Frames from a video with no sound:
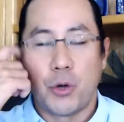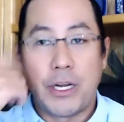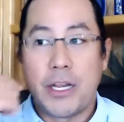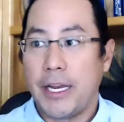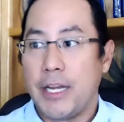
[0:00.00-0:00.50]

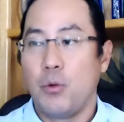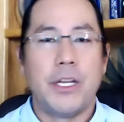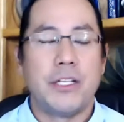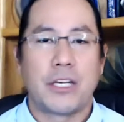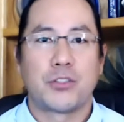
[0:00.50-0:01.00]
anything anyone
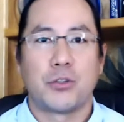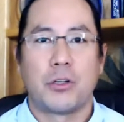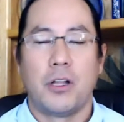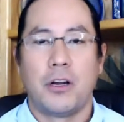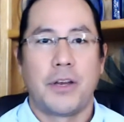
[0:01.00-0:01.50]
needs extra
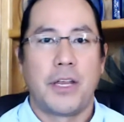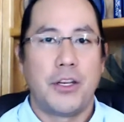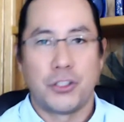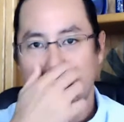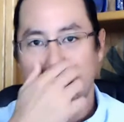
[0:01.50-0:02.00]
clarification on.